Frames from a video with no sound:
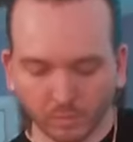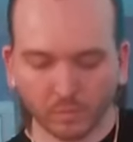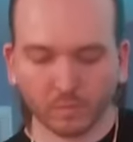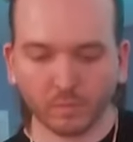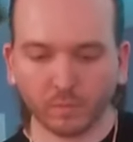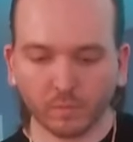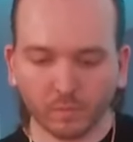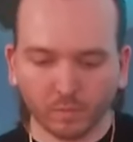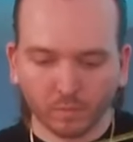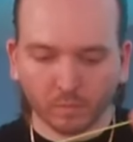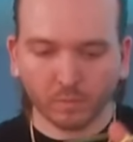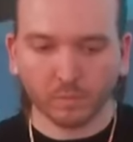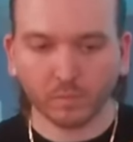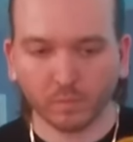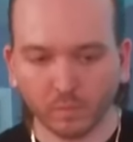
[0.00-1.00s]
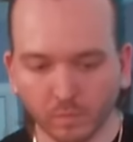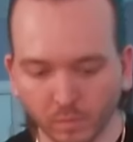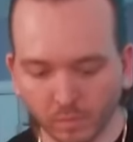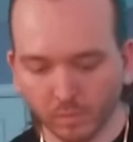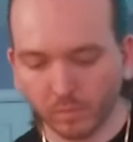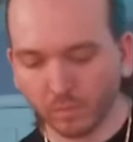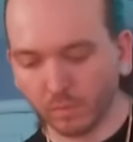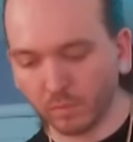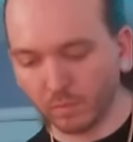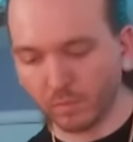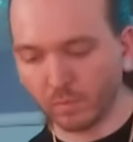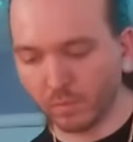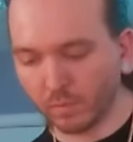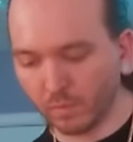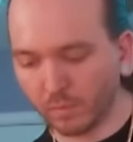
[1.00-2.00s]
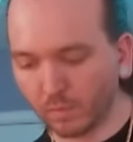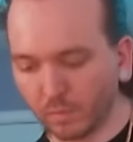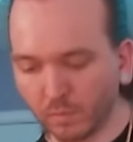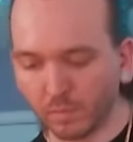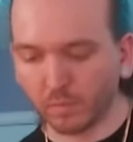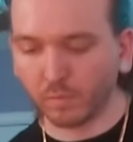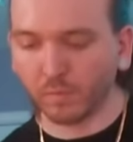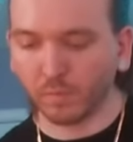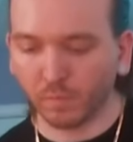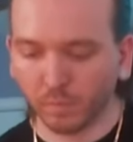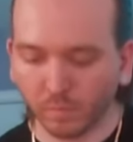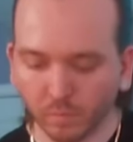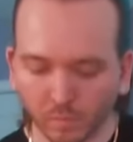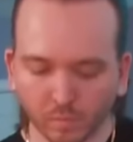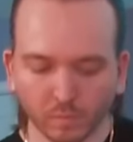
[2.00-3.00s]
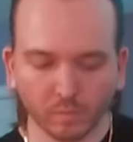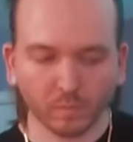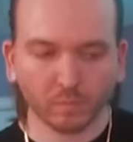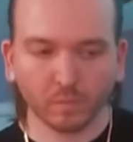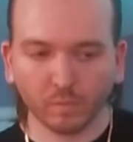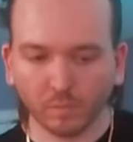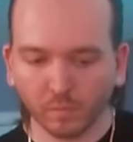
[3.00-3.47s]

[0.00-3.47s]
Nobody speaks.